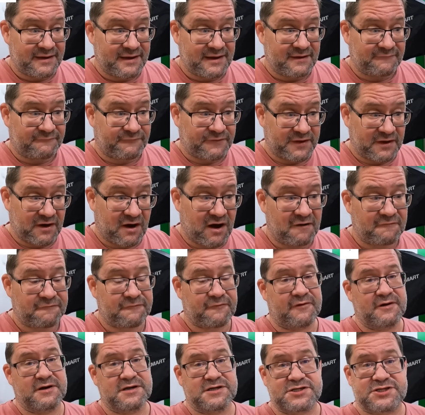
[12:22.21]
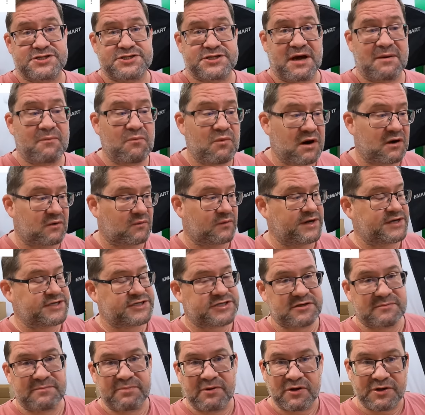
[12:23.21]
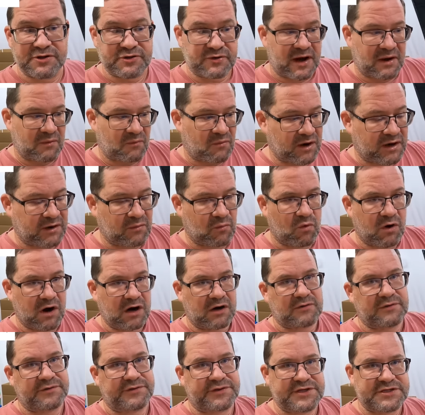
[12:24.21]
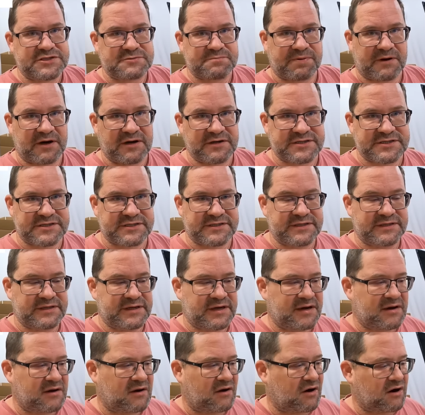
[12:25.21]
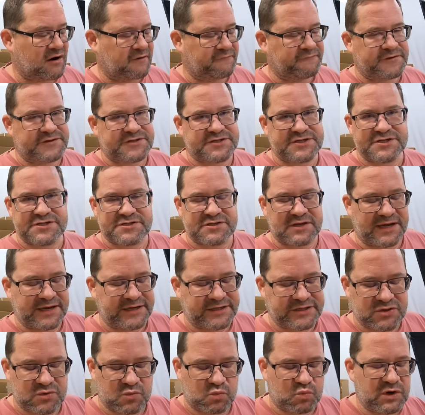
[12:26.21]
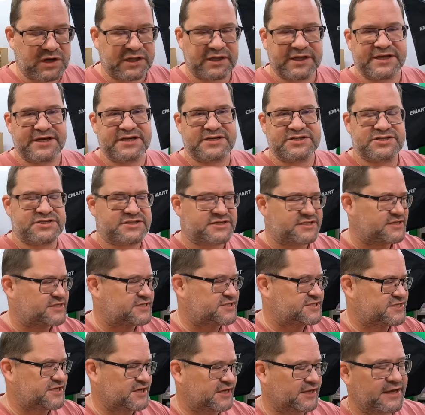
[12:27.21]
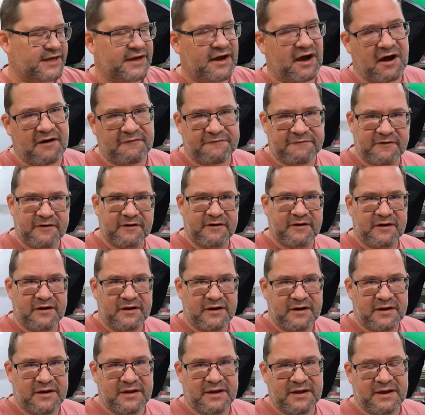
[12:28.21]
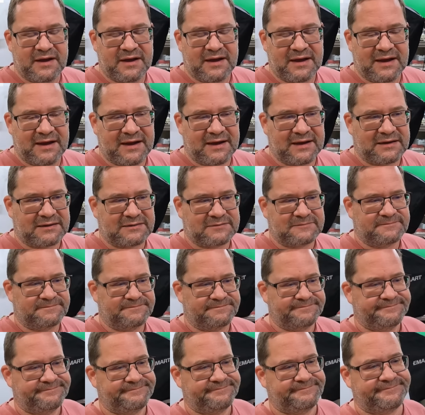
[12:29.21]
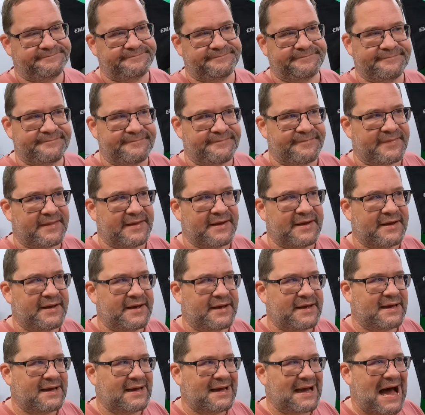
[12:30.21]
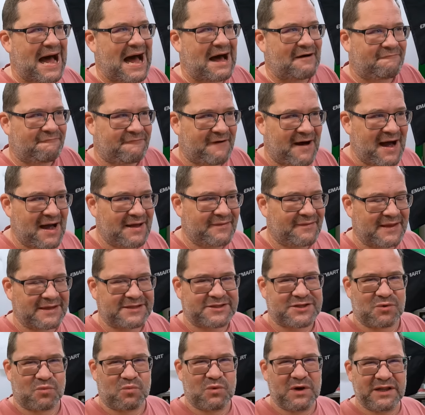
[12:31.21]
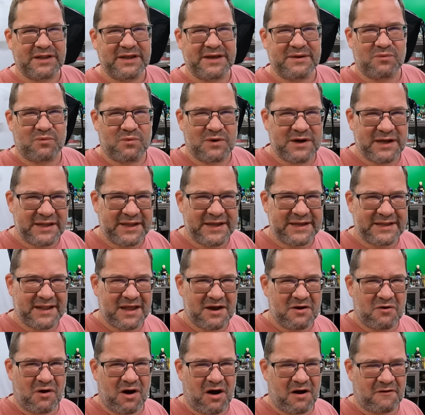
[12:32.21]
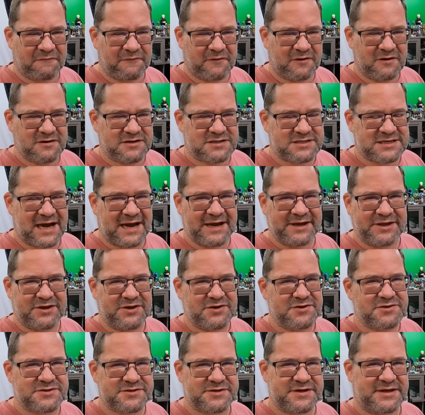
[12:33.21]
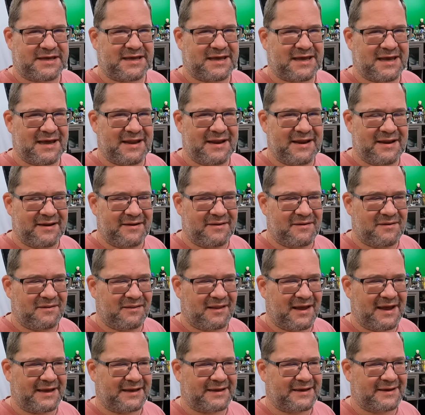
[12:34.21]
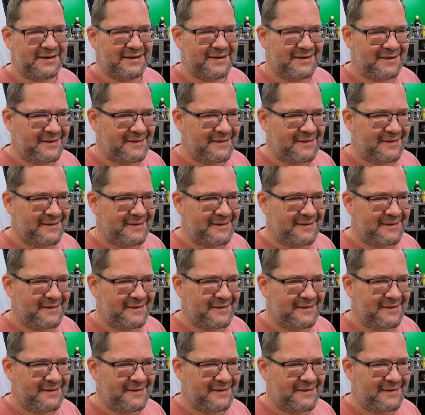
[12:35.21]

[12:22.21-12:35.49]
if the offer is somewhat reasonable, do I want to work with this person? Or if it's just like really a, just a silly offer. Um, I find like the really, really low offers, I usually can like,